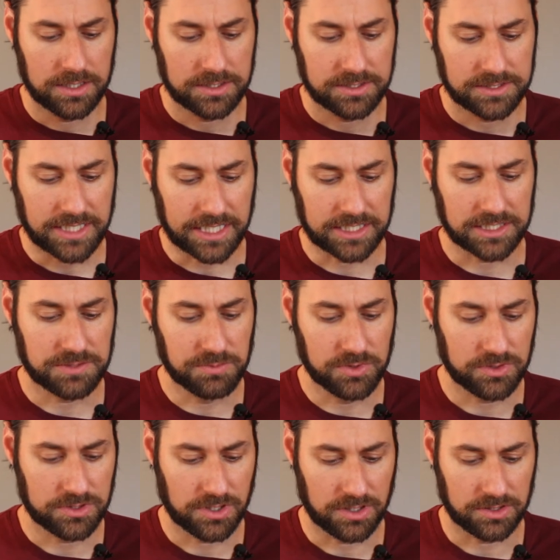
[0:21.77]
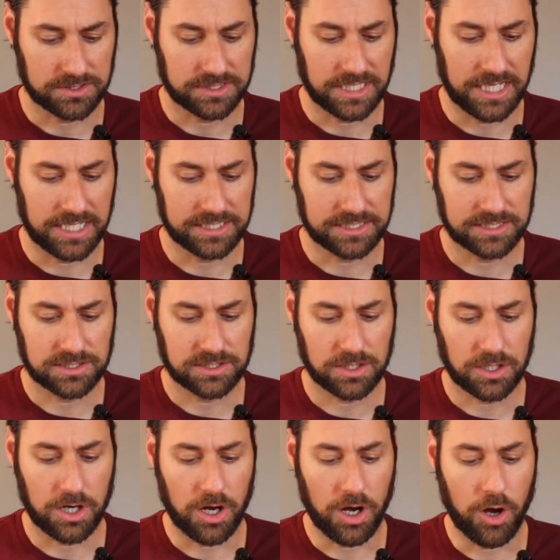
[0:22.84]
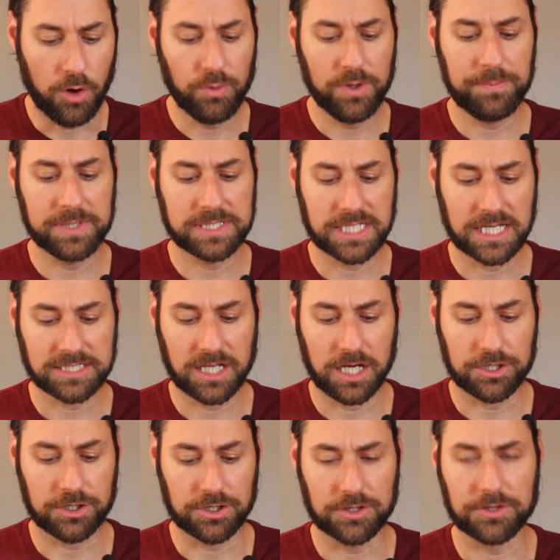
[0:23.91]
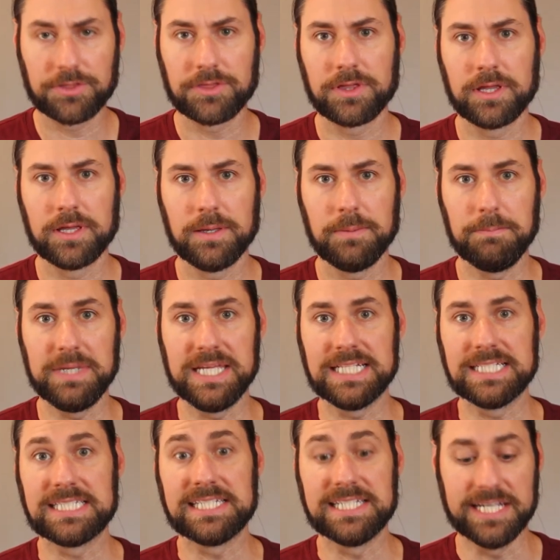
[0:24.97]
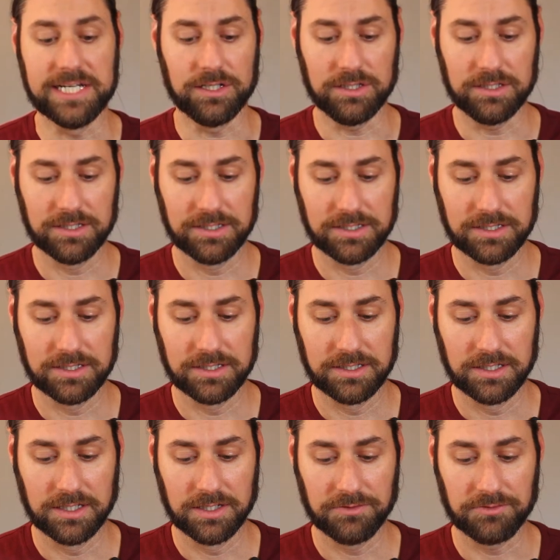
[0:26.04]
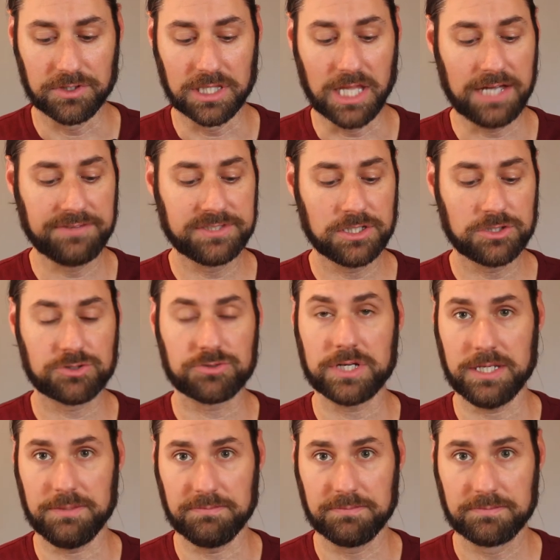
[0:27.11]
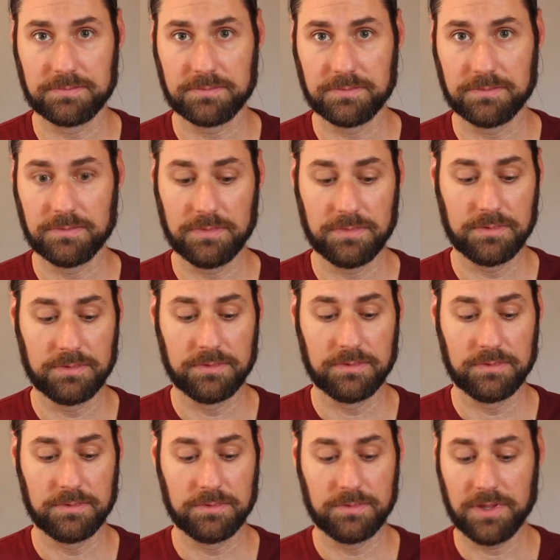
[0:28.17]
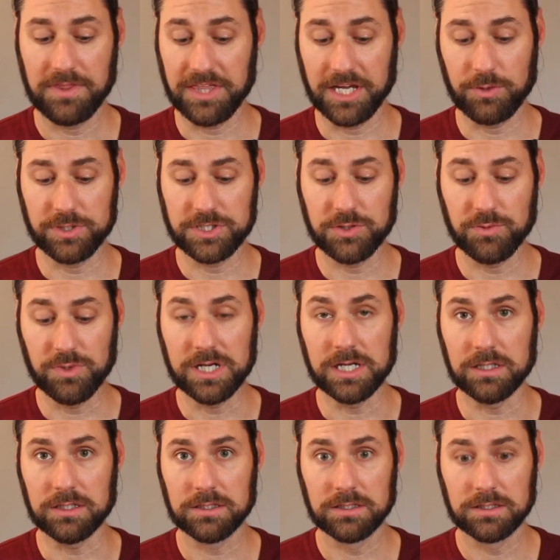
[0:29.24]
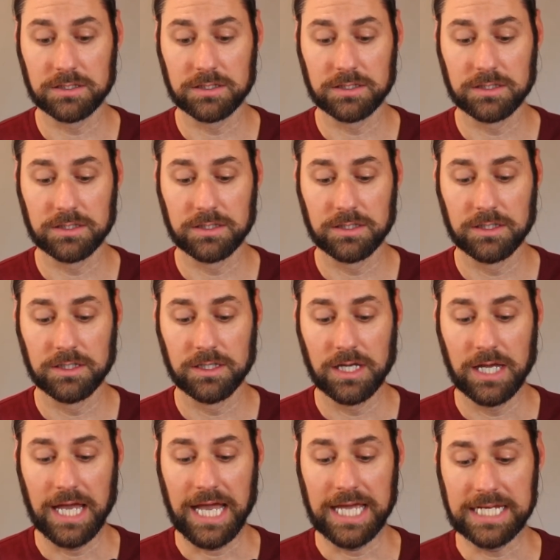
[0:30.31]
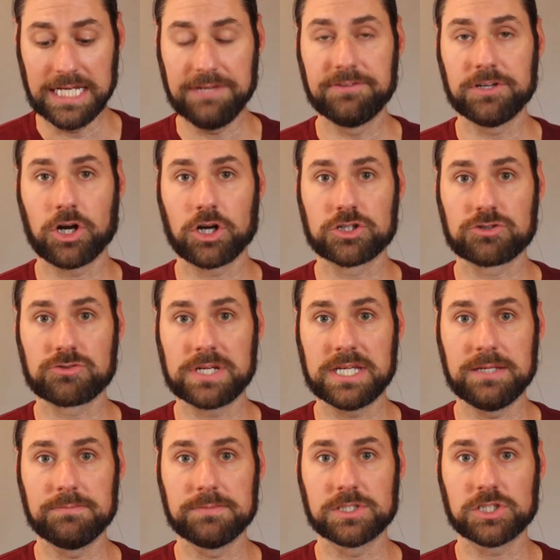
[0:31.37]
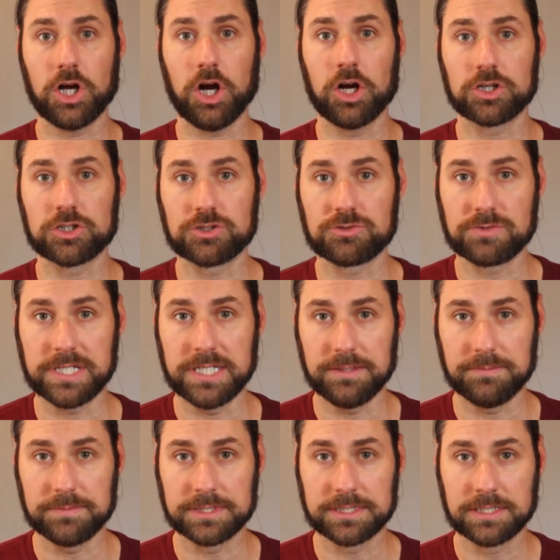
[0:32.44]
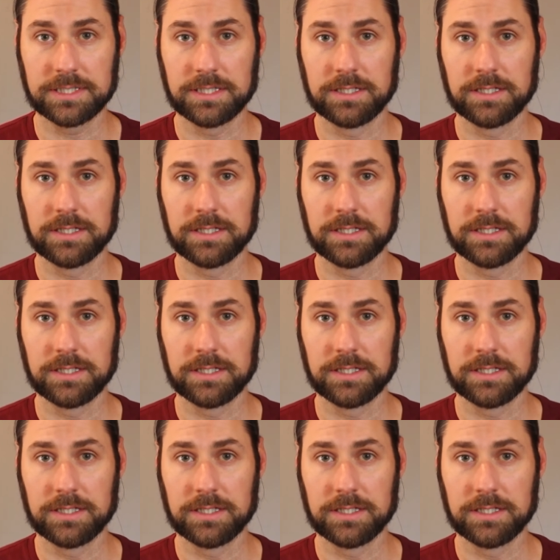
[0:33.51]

Segismundo says, All we possess on earth means nil, for life's a dream. Think what you will, and even our dreams are dreams.